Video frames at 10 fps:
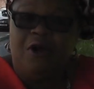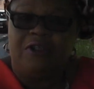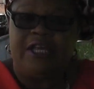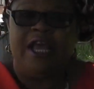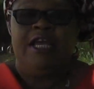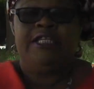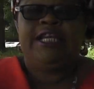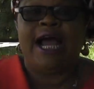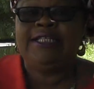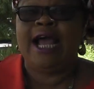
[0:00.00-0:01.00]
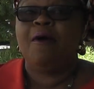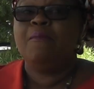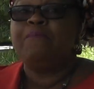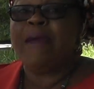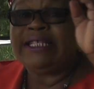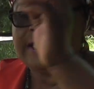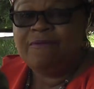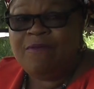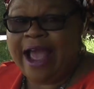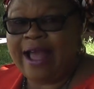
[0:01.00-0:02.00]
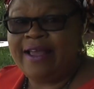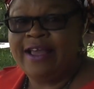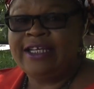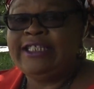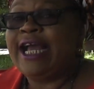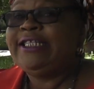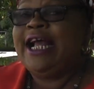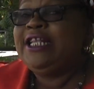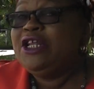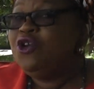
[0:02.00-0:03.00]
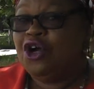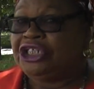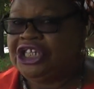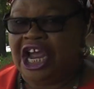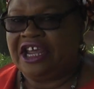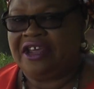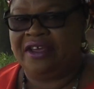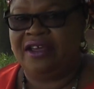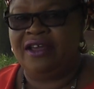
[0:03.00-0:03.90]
us. Jaja persevere. Jaja did not shake.